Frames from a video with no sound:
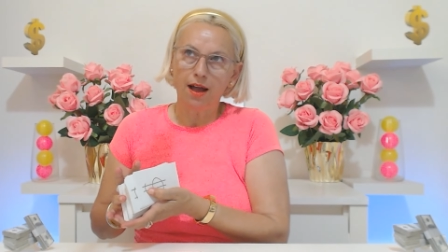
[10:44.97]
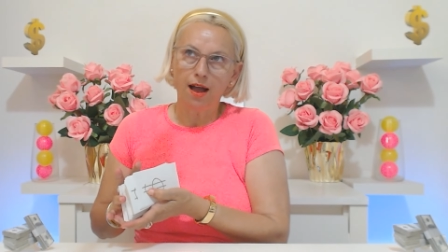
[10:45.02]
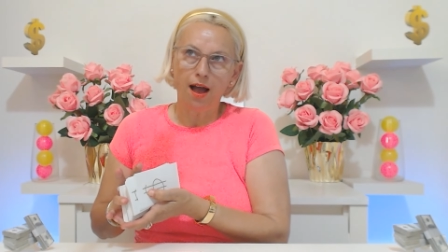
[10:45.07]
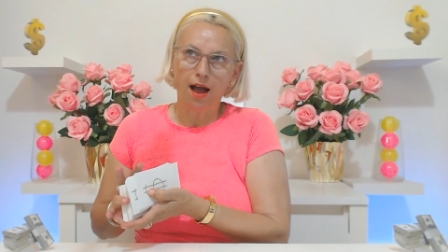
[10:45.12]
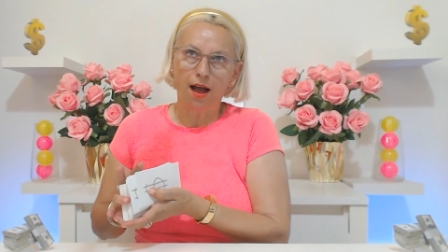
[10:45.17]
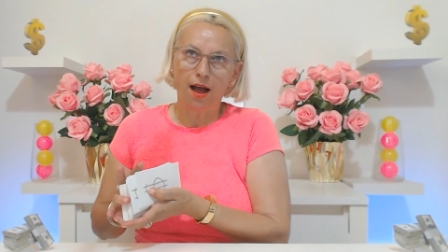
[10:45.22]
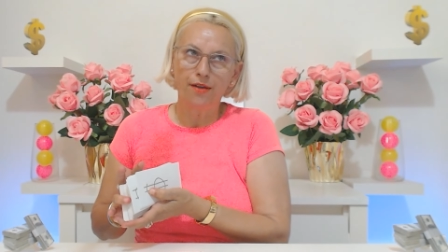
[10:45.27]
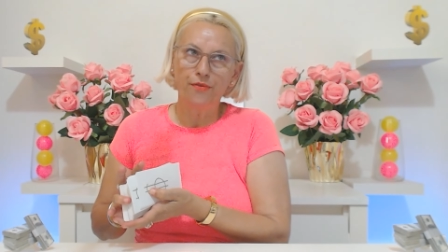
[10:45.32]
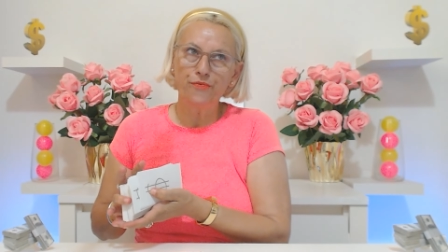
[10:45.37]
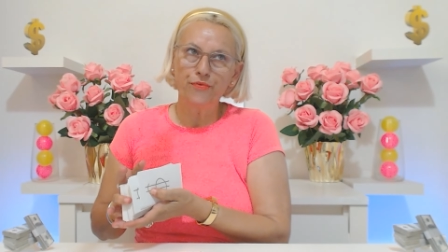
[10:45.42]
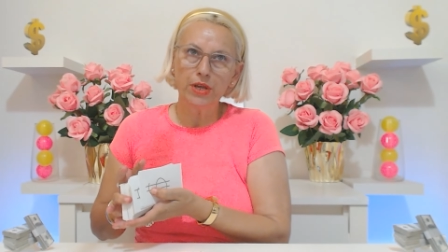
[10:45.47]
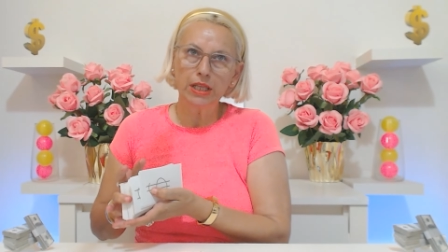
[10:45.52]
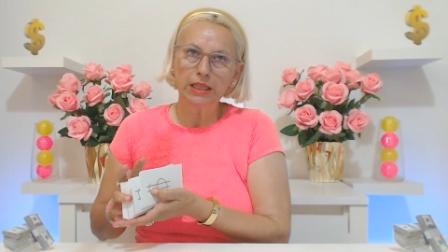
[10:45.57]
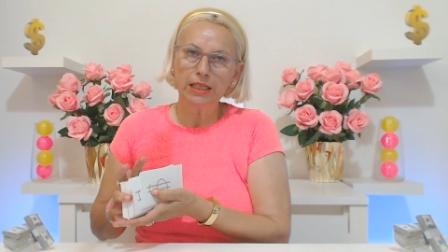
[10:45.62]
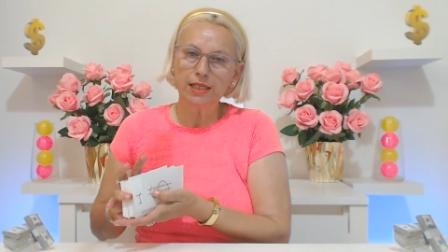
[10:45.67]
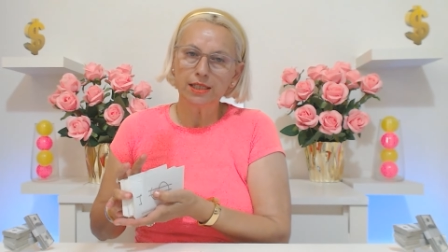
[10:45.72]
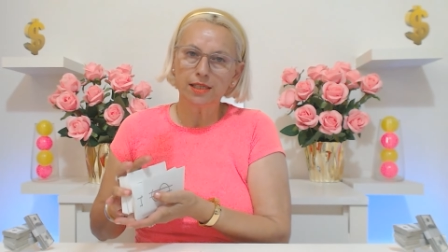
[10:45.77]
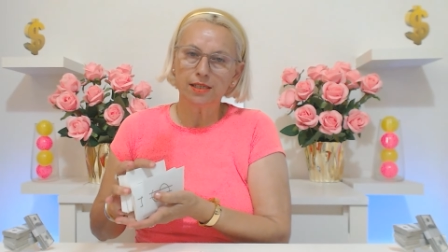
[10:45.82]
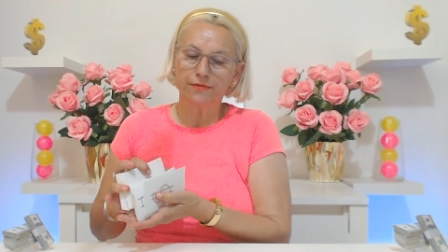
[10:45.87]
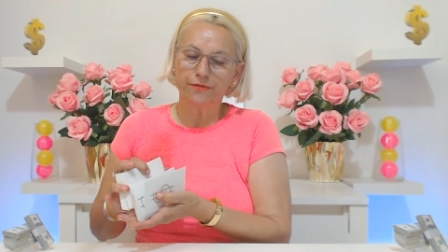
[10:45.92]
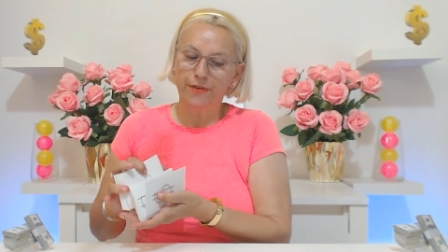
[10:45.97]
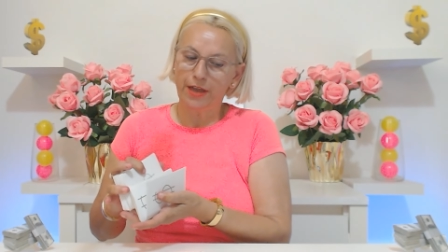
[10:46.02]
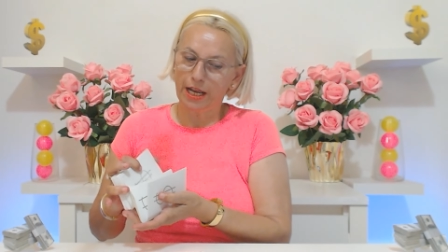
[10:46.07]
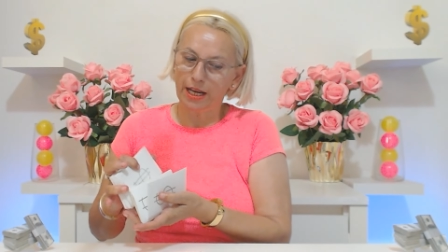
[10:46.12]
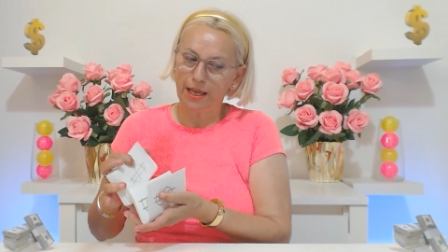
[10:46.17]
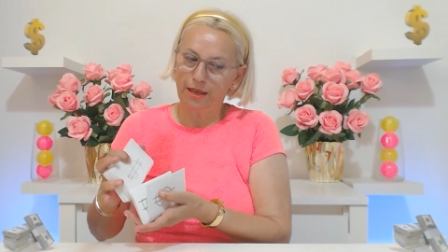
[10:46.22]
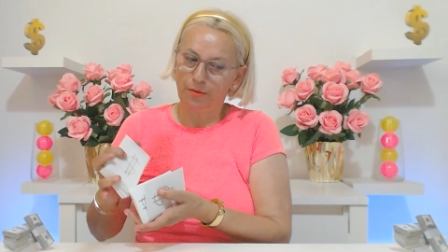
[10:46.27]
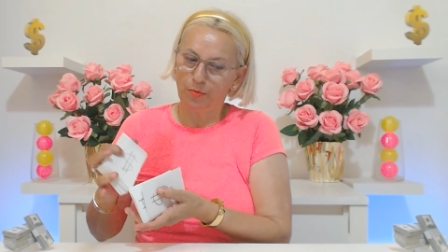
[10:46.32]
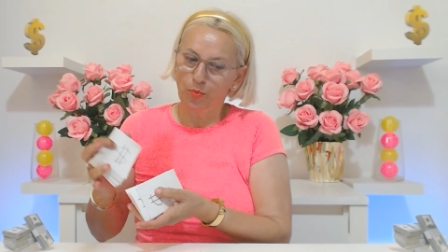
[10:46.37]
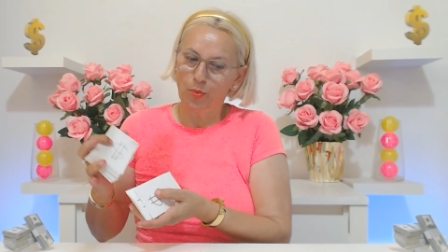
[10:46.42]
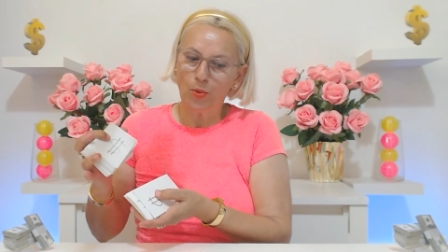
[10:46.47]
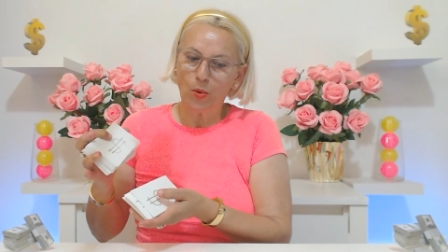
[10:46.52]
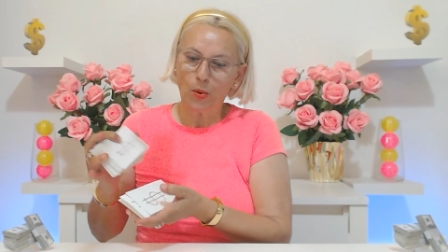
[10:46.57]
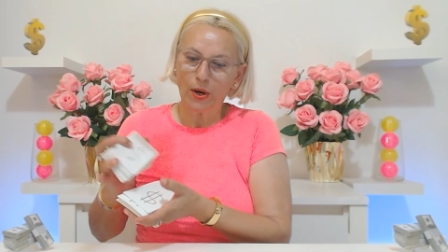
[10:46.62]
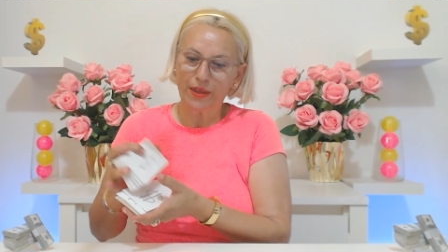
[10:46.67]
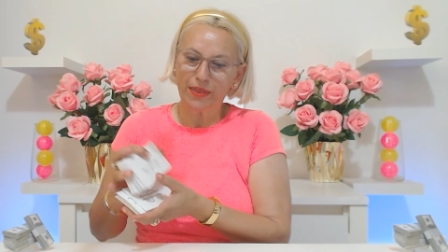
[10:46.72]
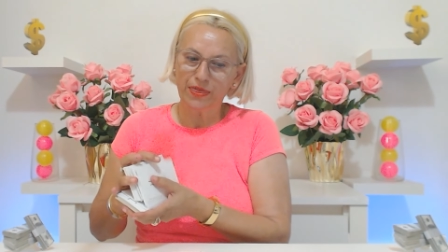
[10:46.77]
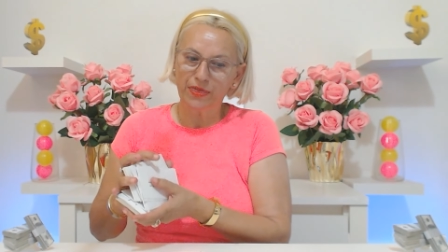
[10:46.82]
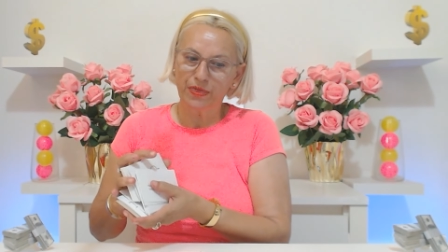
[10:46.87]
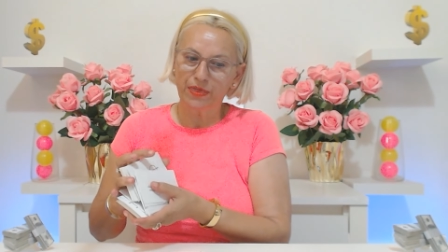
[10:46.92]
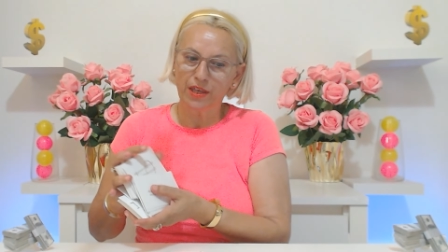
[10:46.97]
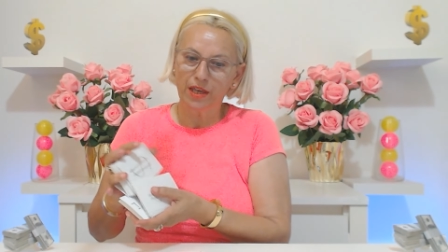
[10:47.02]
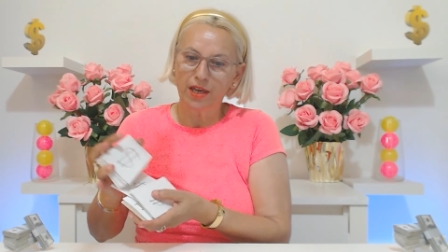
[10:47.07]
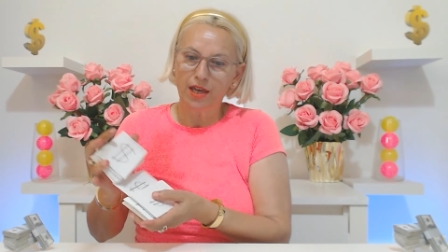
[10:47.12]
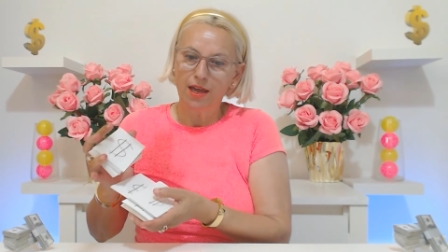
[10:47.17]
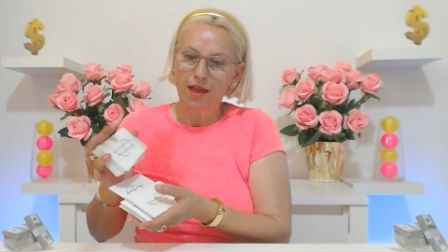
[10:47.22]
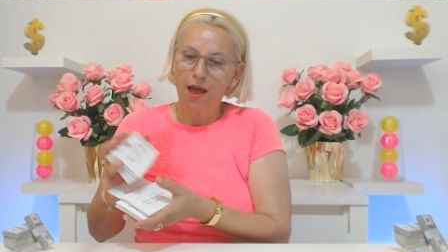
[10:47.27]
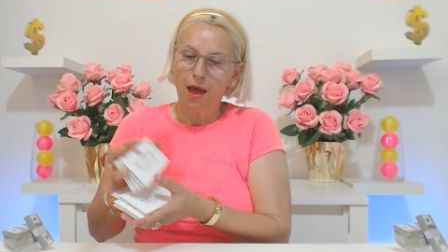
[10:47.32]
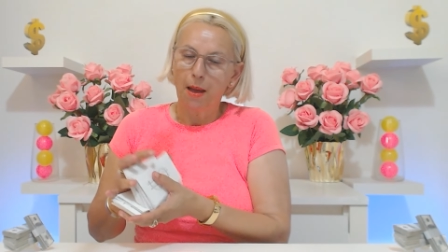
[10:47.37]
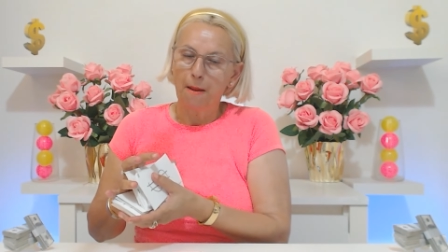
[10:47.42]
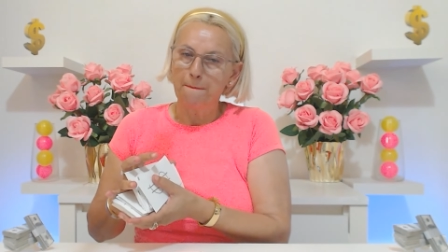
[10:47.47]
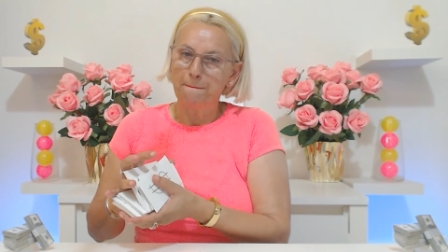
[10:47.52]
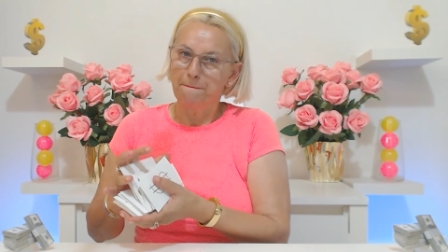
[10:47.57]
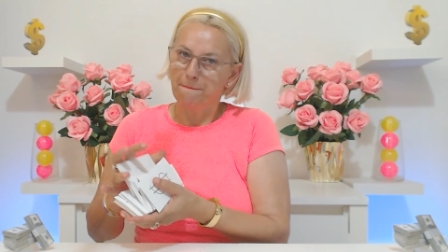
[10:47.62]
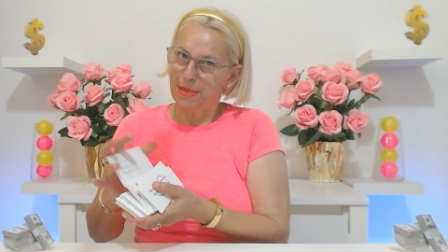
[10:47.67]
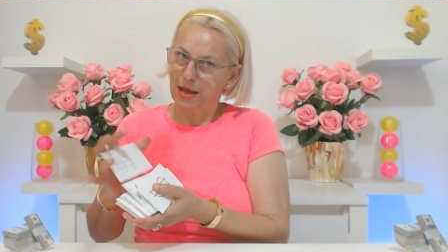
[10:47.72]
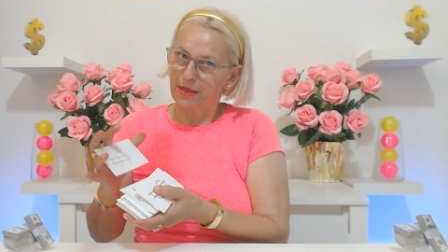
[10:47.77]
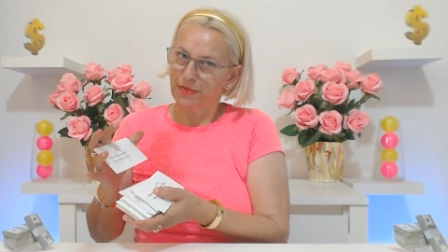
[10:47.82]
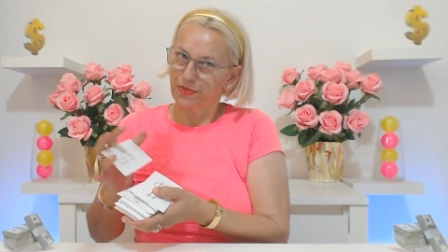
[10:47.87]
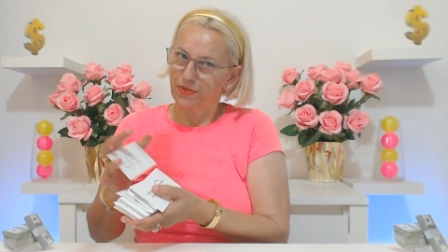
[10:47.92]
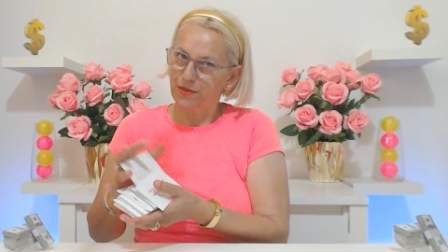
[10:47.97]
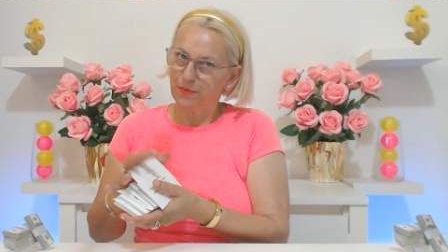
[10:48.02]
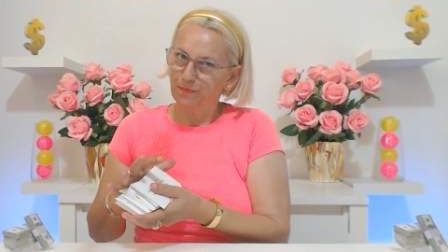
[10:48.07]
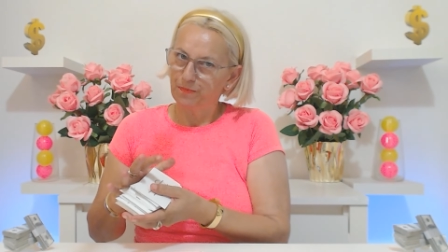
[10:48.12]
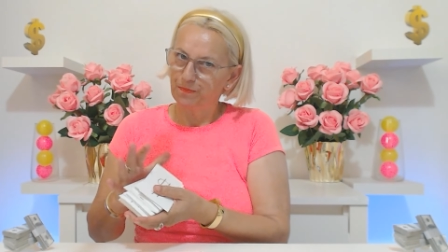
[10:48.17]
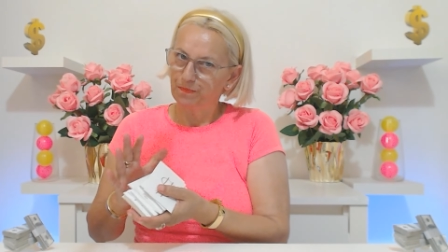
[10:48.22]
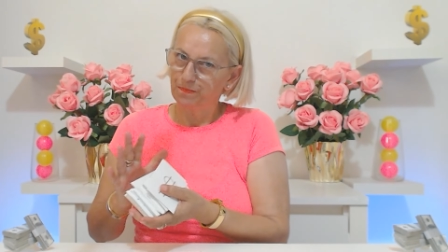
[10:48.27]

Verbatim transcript: I feel this is very important month.